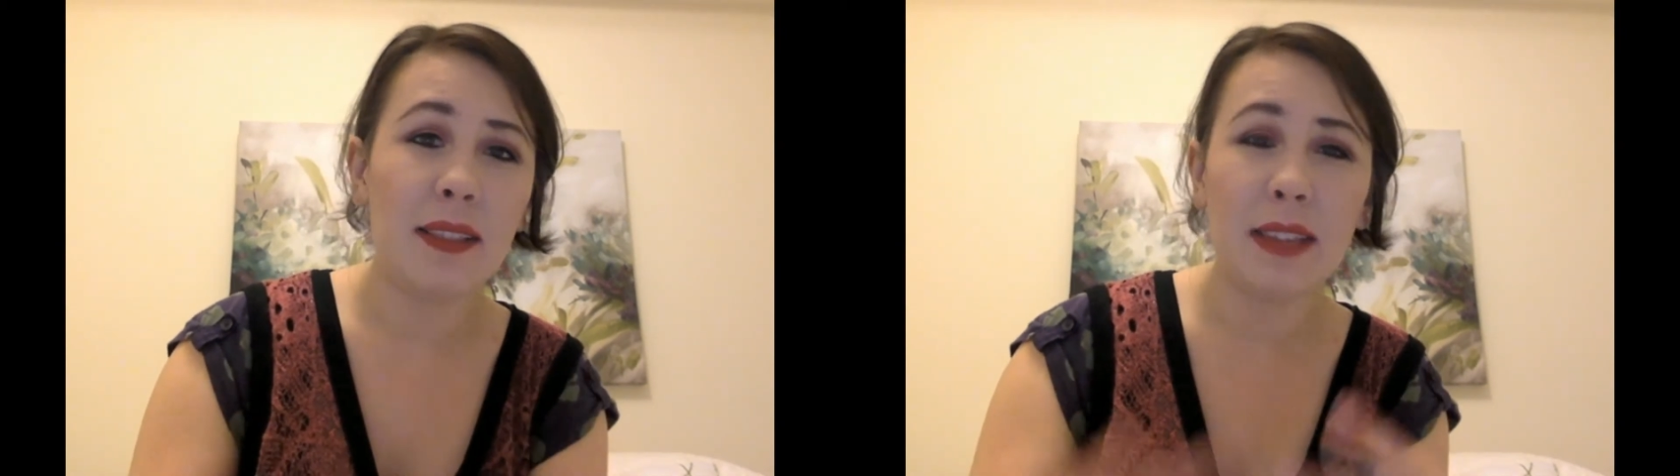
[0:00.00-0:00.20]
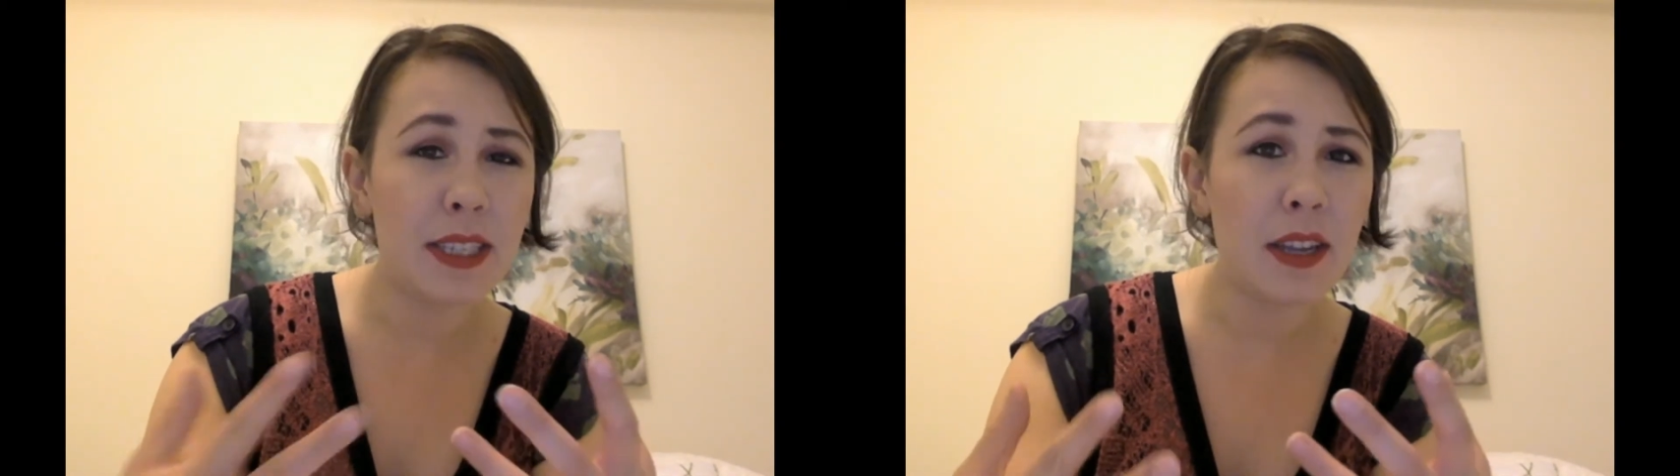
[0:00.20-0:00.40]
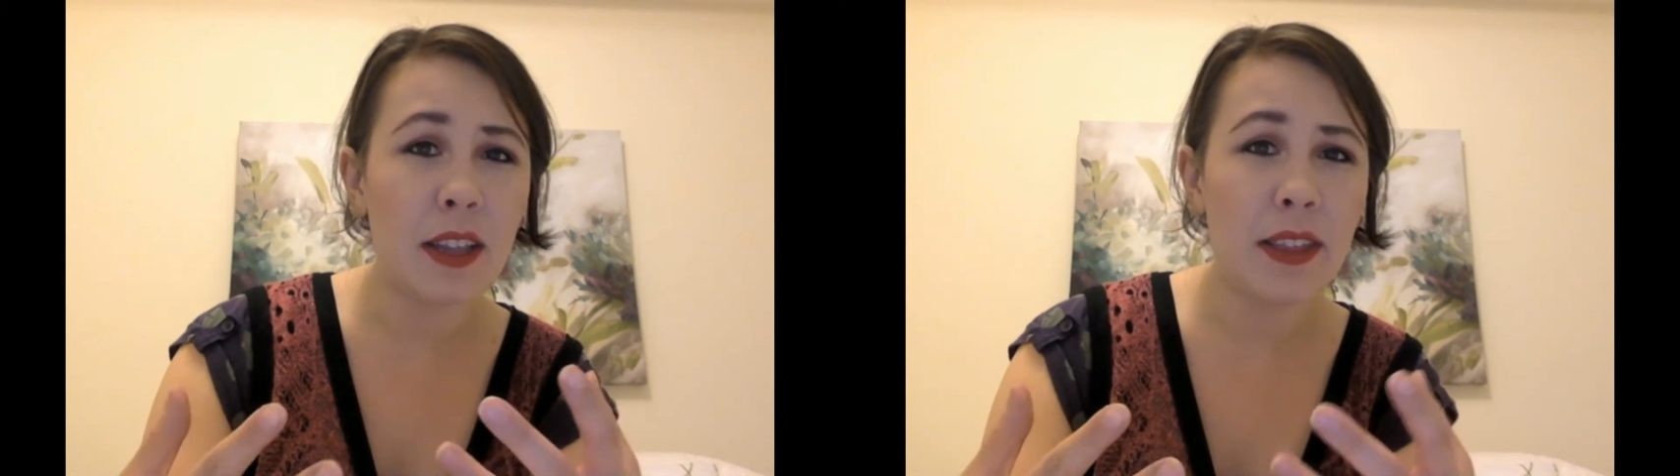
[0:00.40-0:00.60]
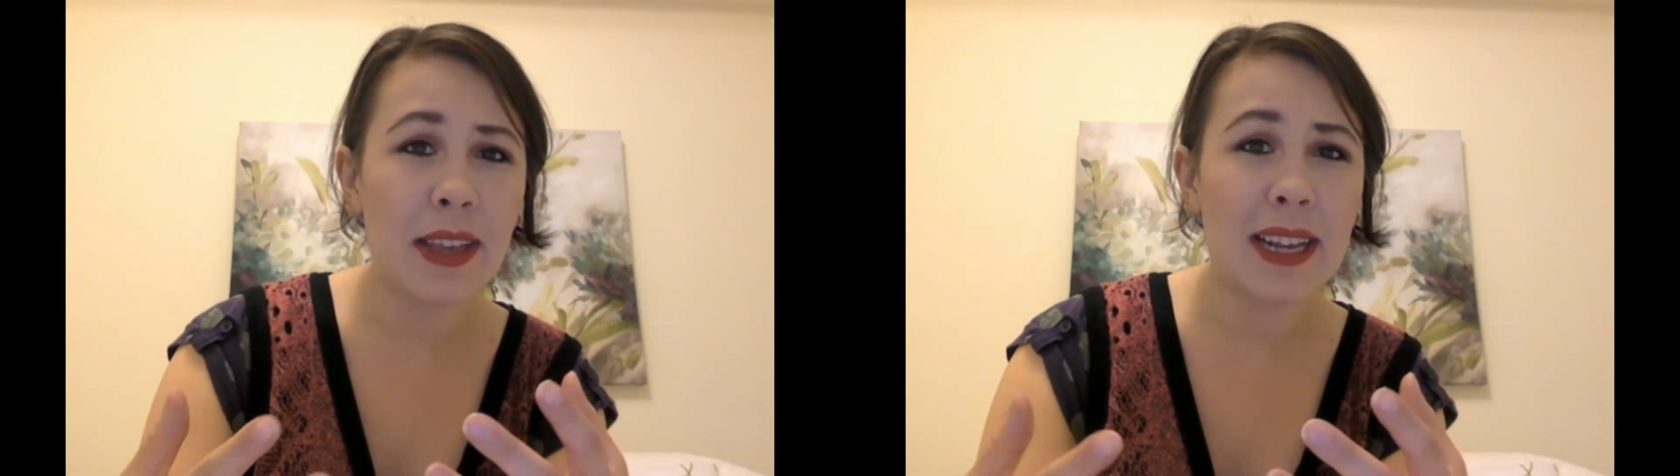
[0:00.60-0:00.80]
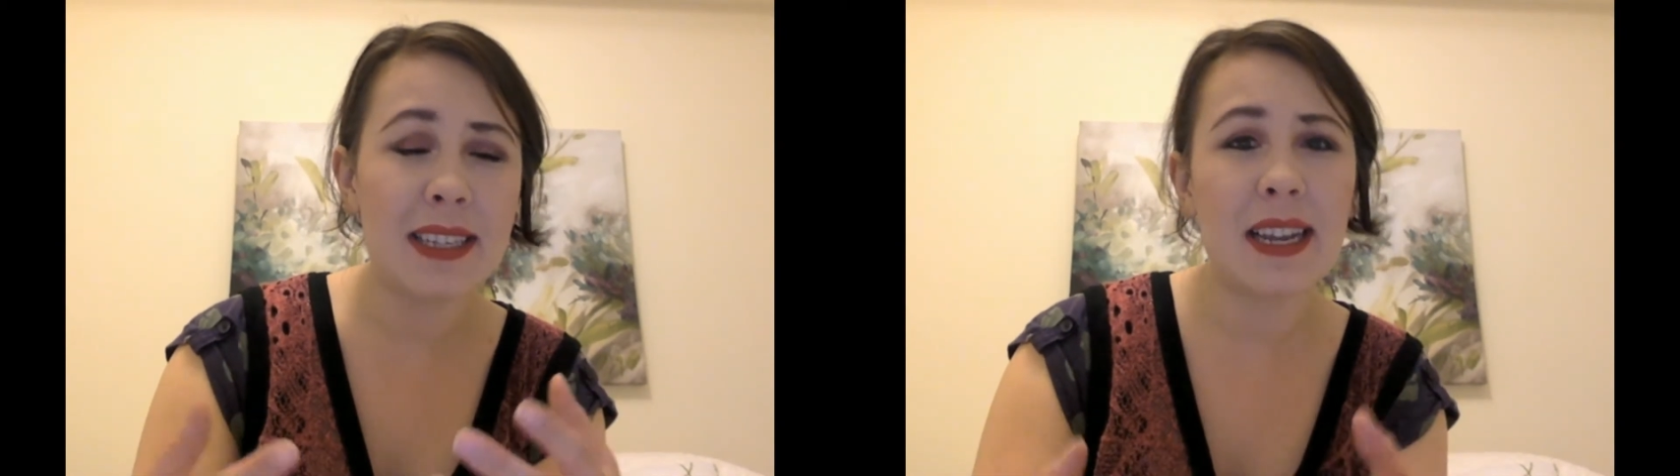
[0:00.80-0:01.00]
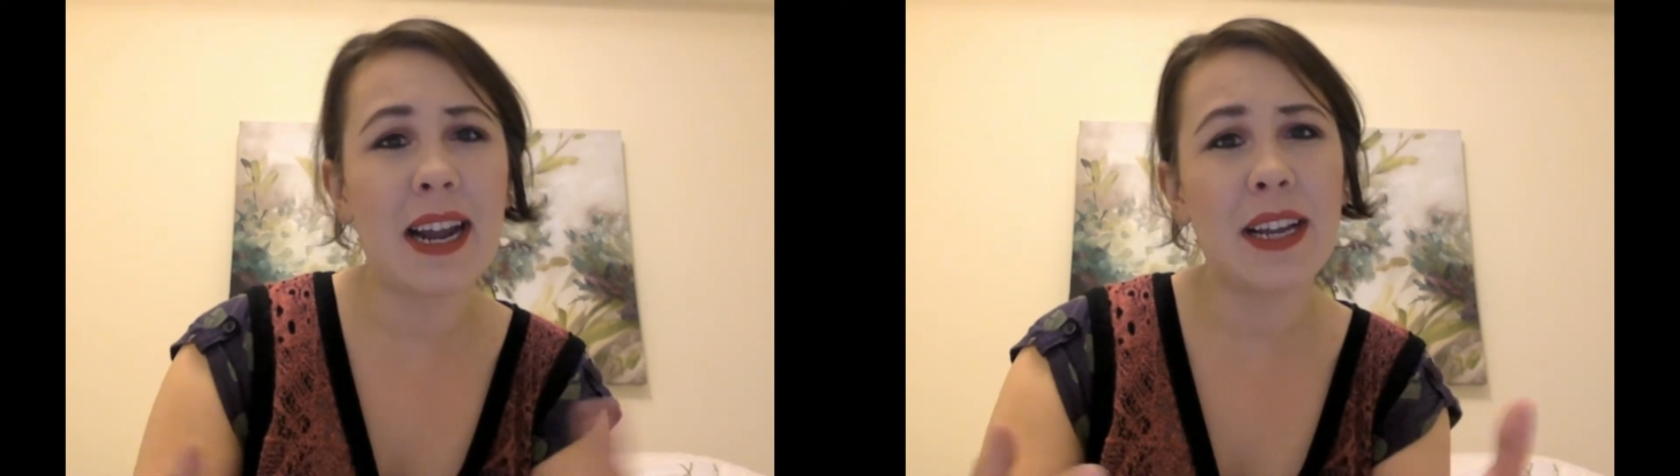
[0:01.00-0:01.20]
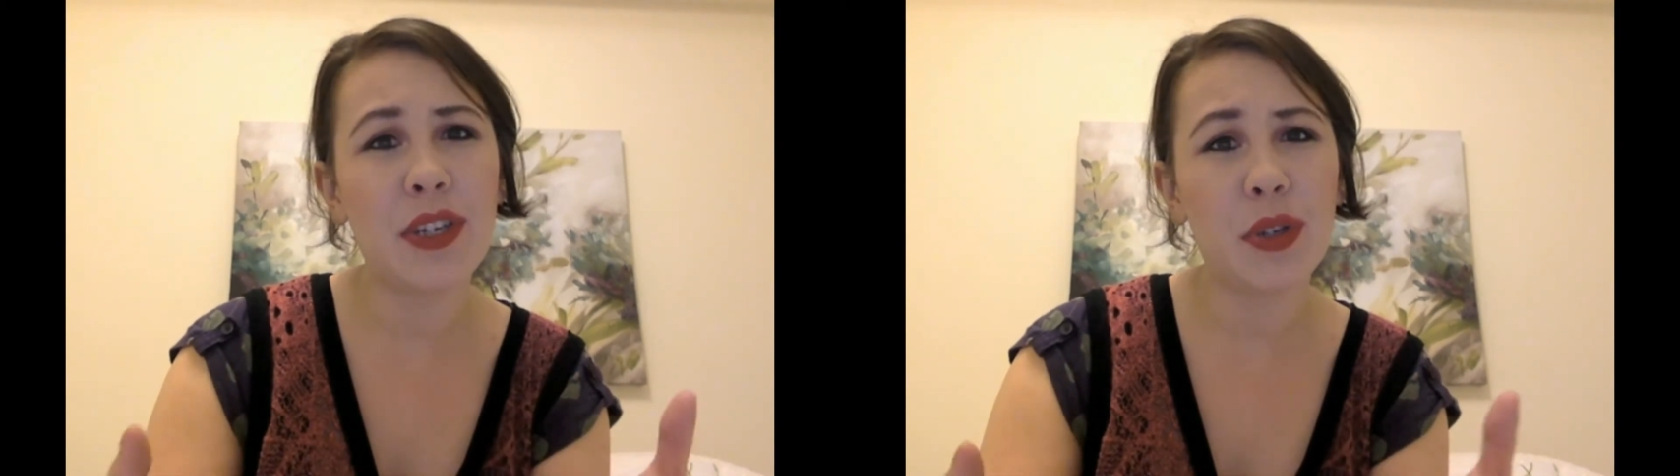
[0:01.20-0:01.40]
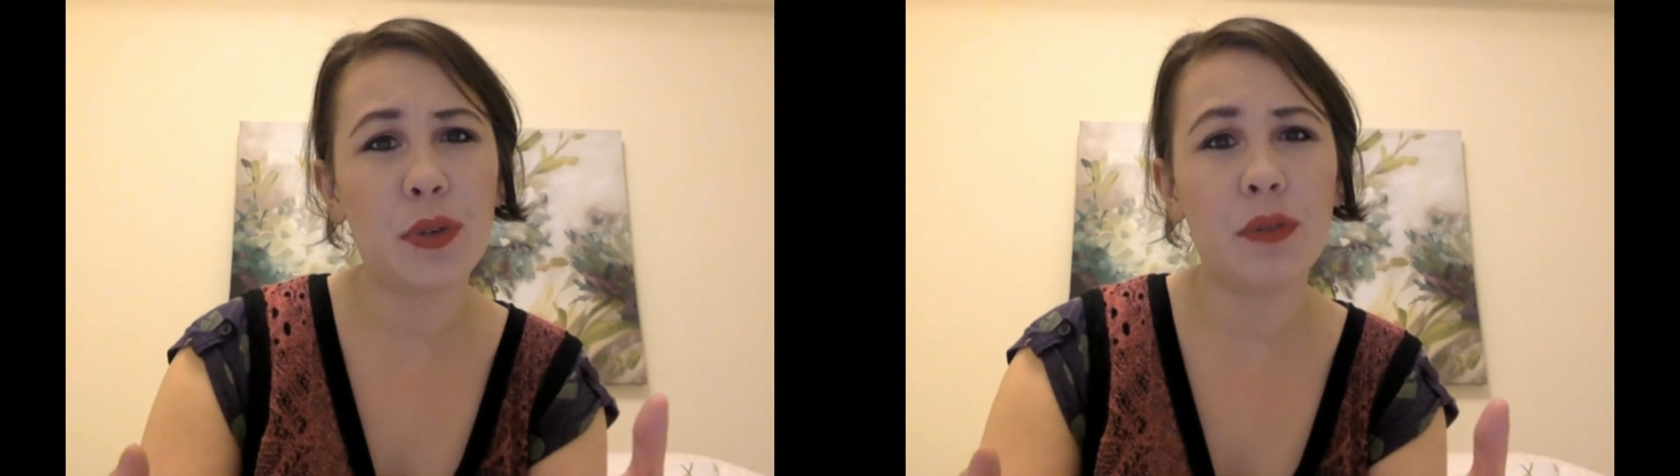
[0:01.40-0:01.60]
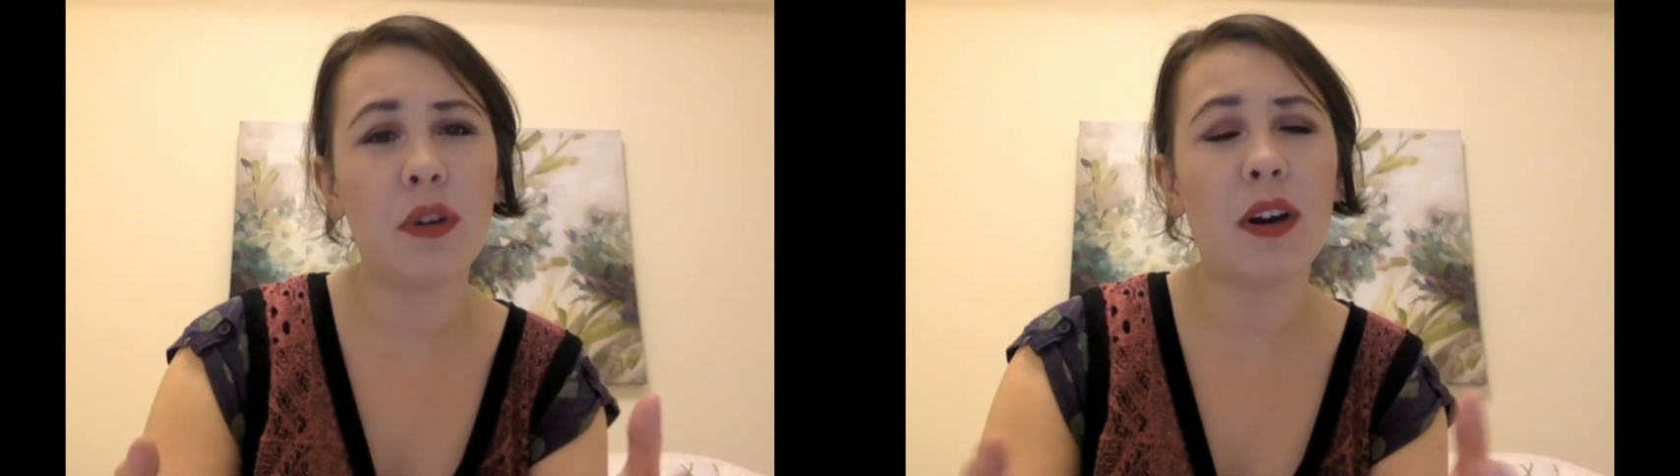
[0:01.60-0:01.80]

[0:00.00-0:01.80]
list all the things that I do